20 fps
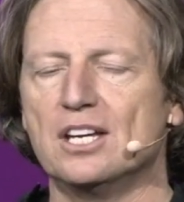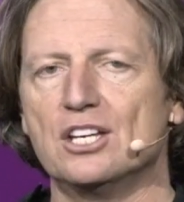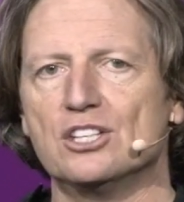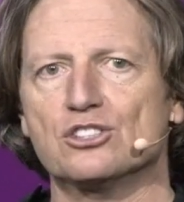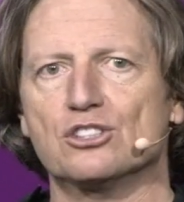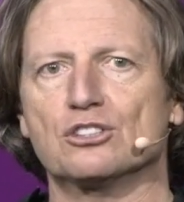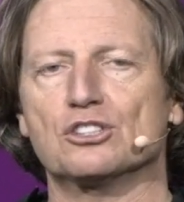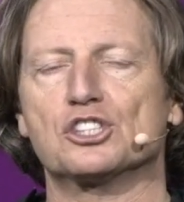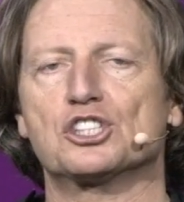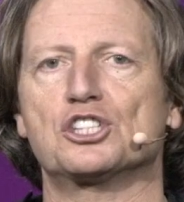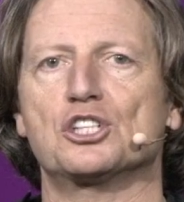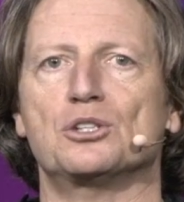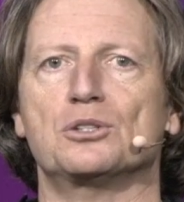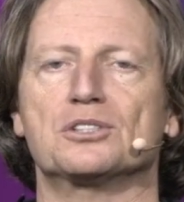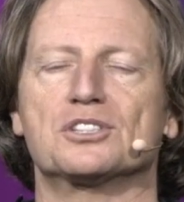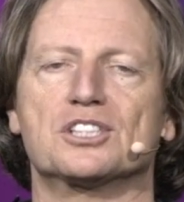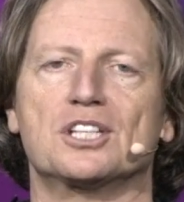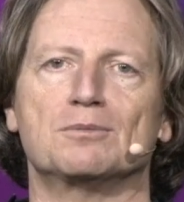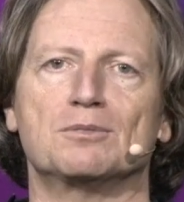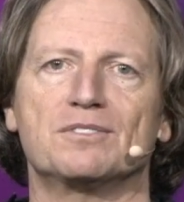So to show
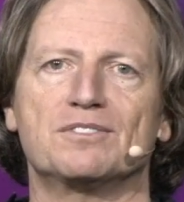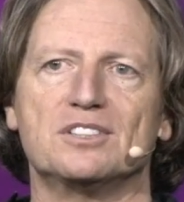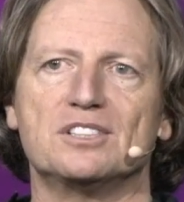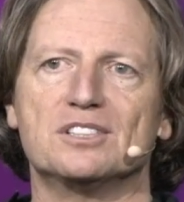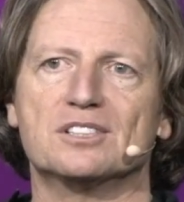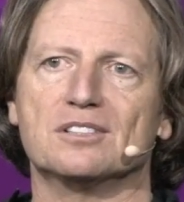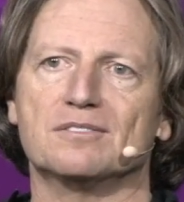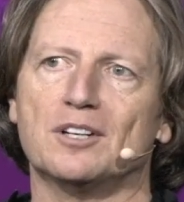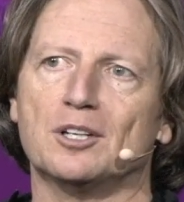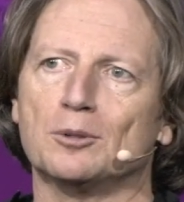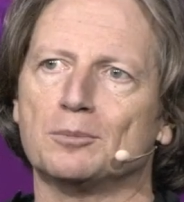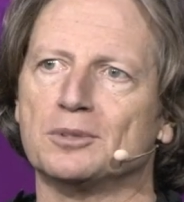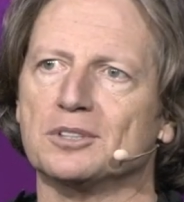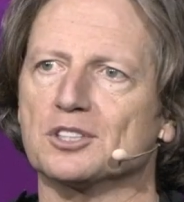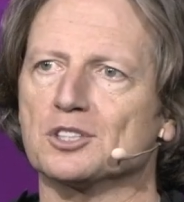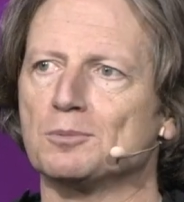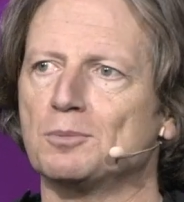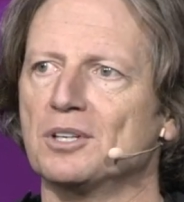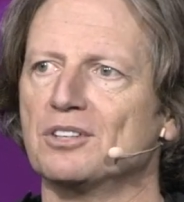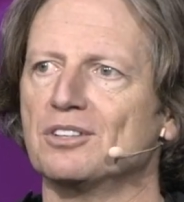us some of these developer
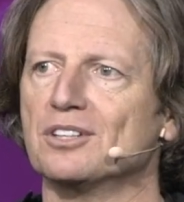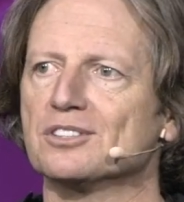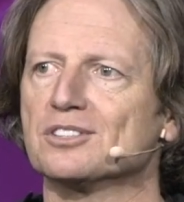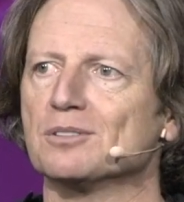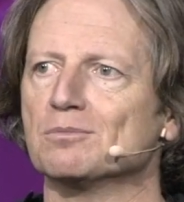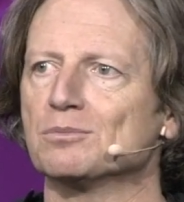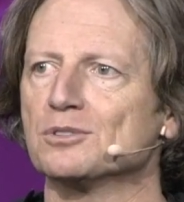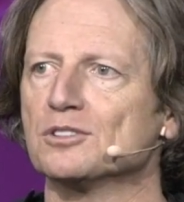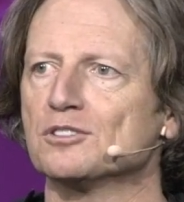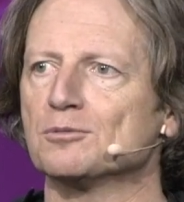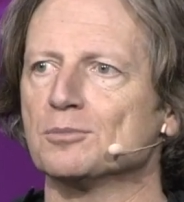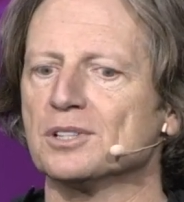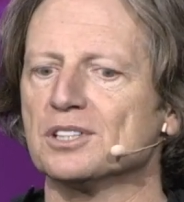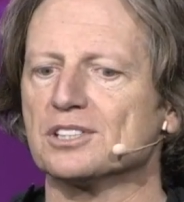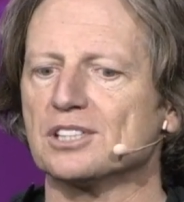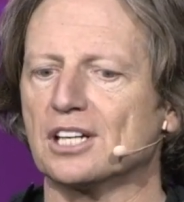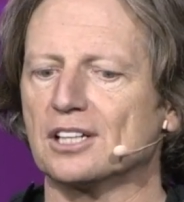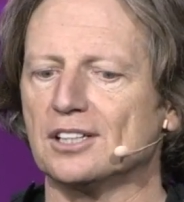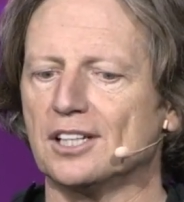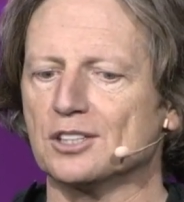experience
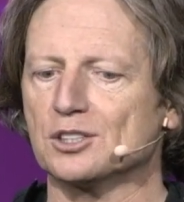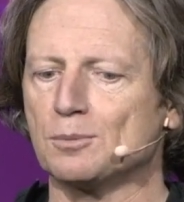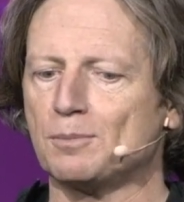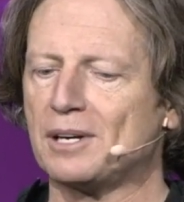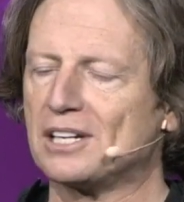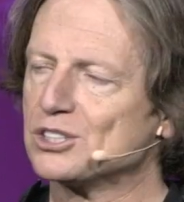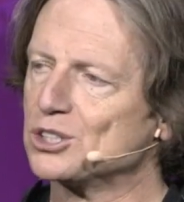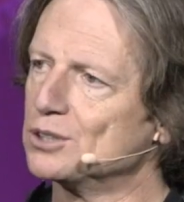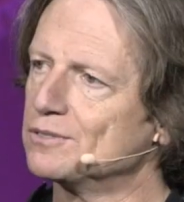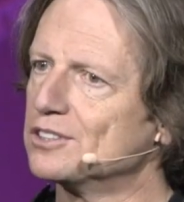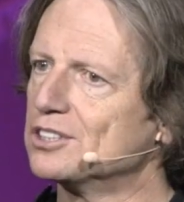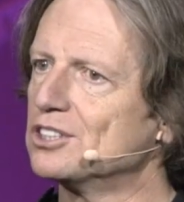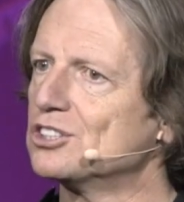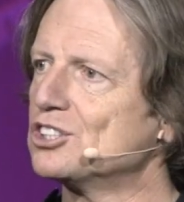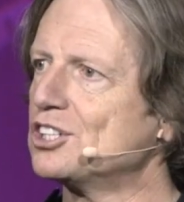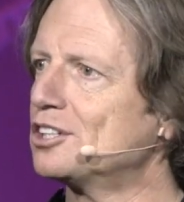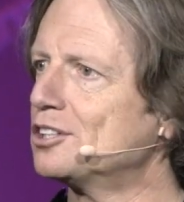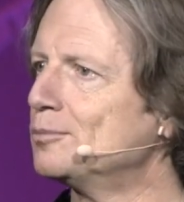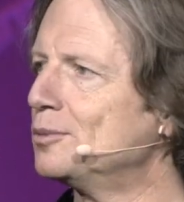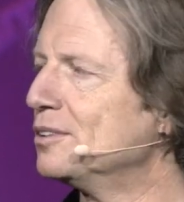improvements, I'd like to pass over to
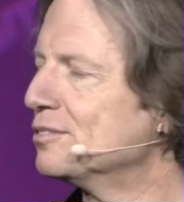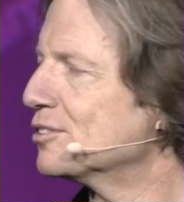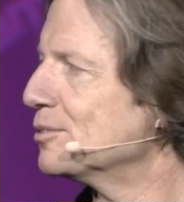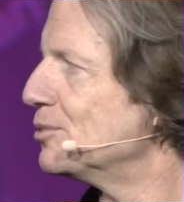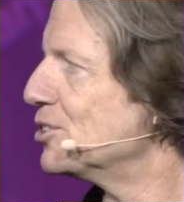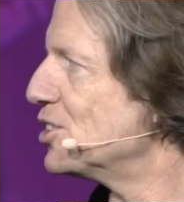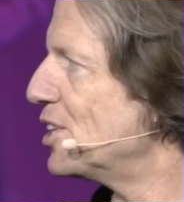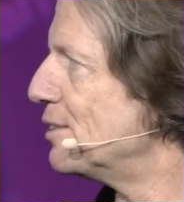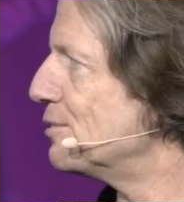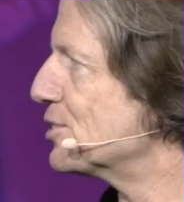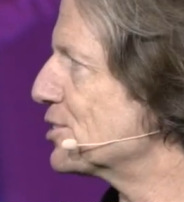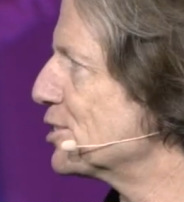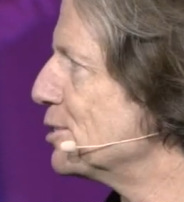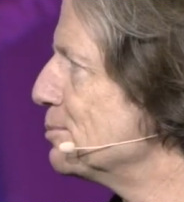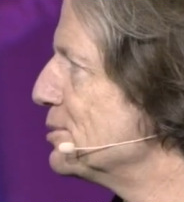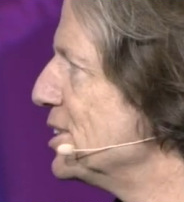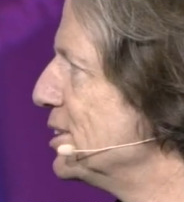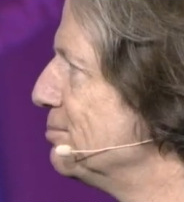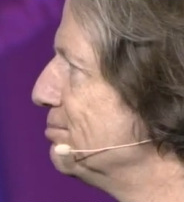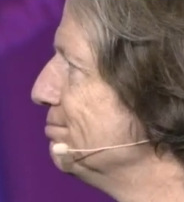Jeremy from the JavaScript
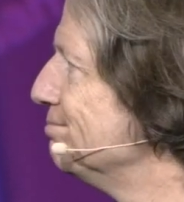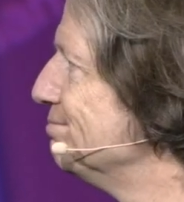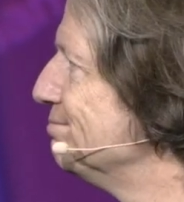team.